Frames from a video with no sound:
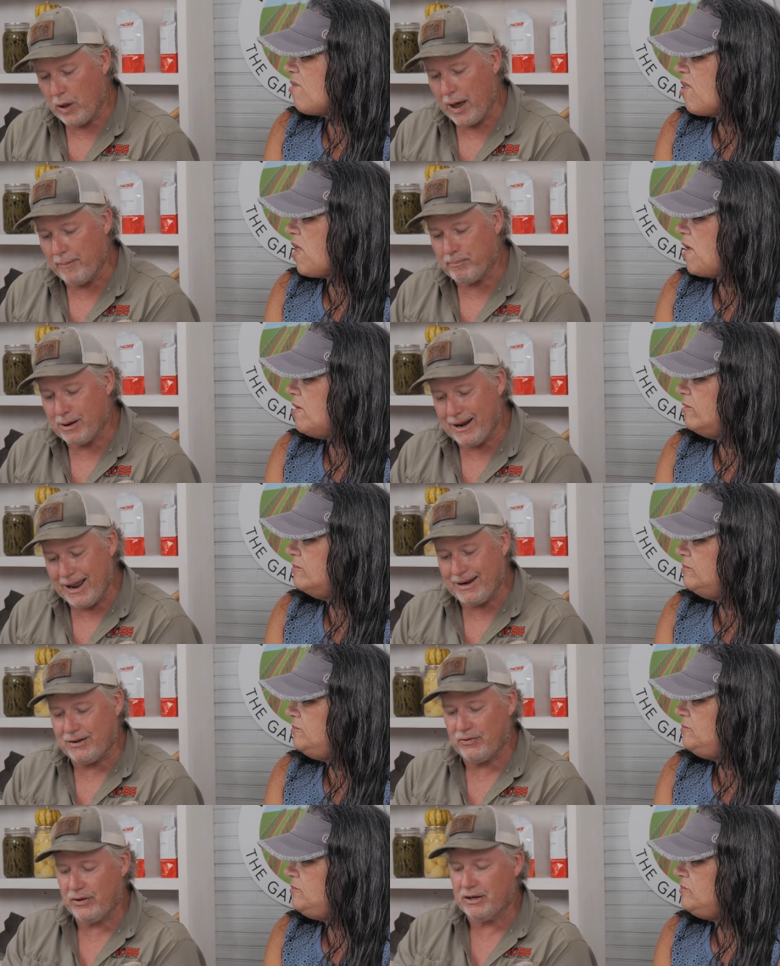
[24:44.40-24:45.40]
Speaker 1: I
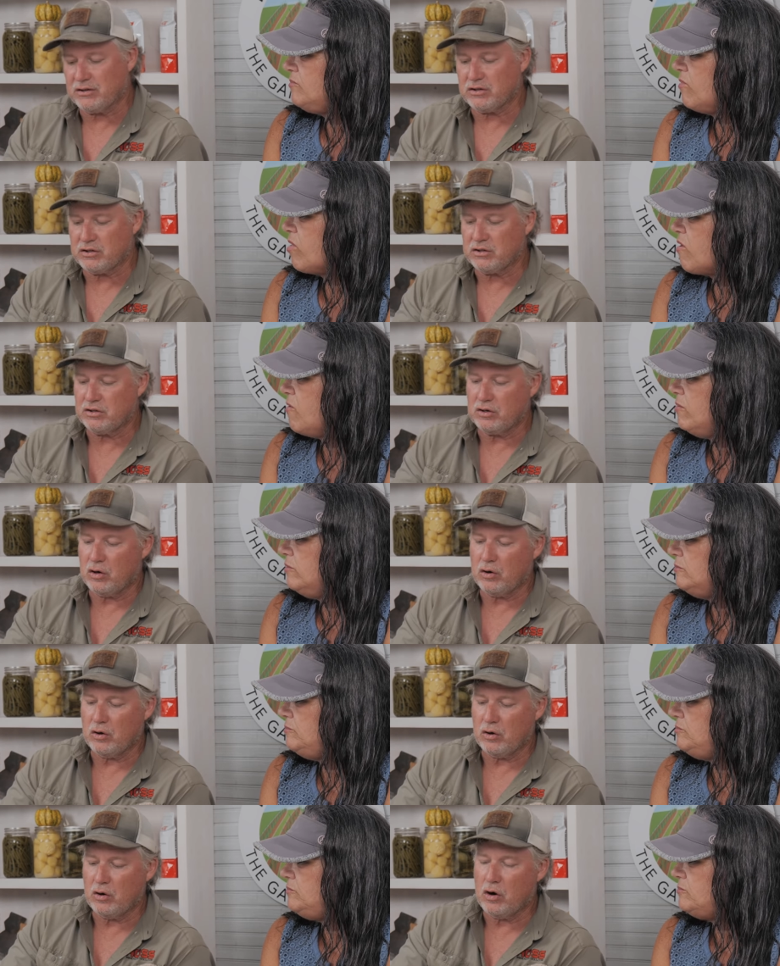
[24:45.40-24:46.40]
planted this
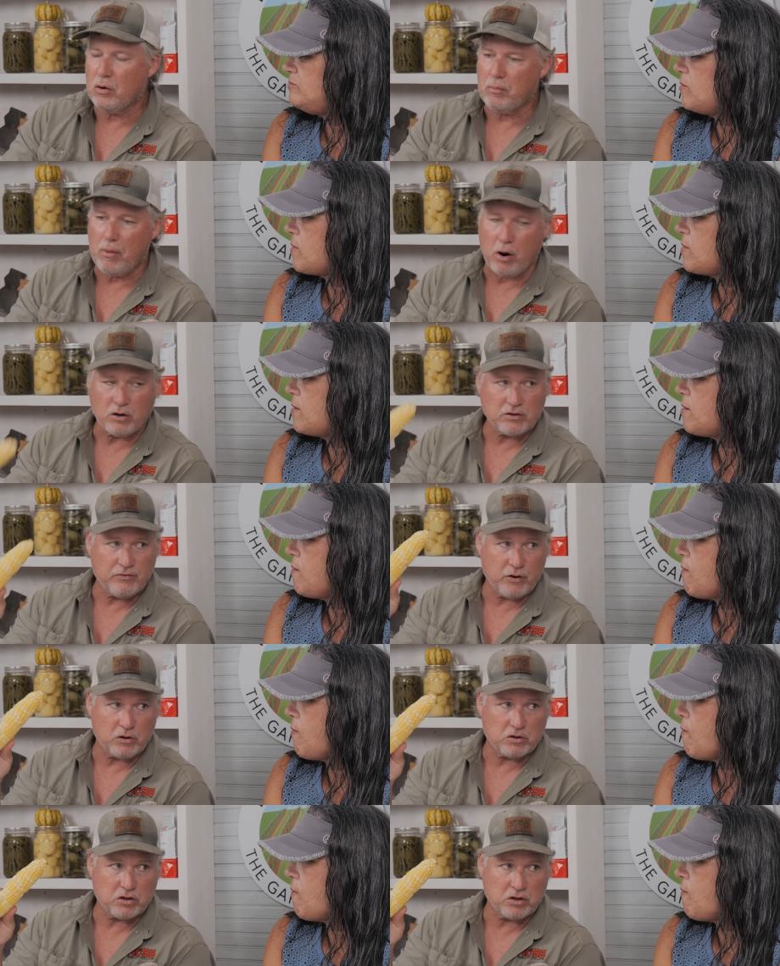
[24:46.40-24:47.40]
on March
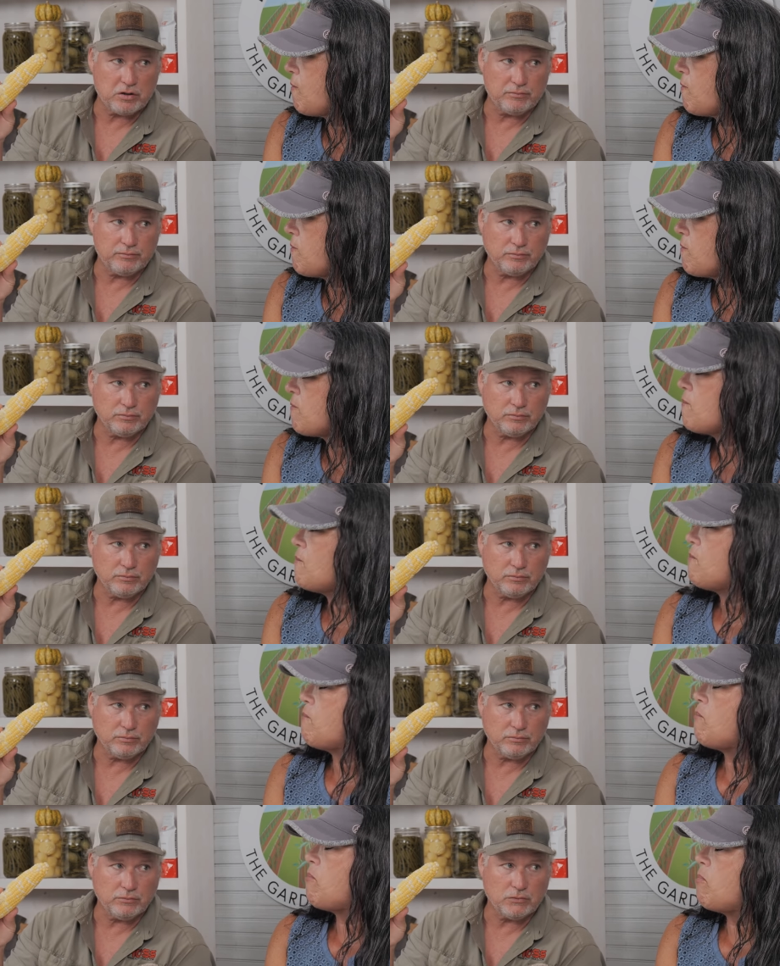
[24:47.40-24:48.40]
1st.
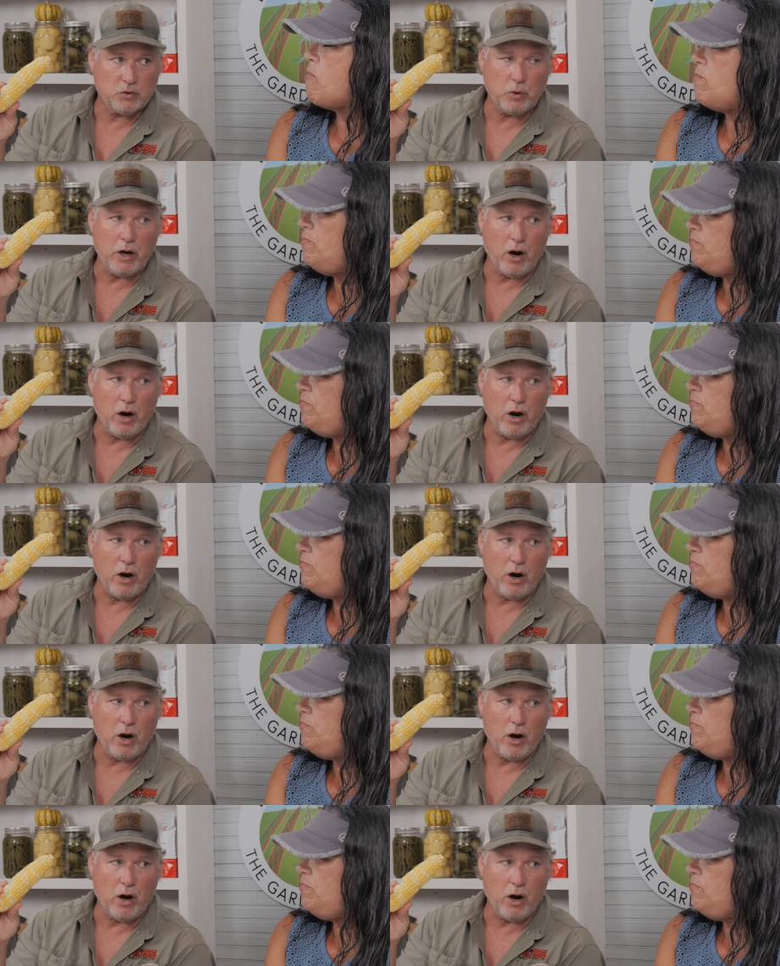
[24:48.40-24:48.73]
We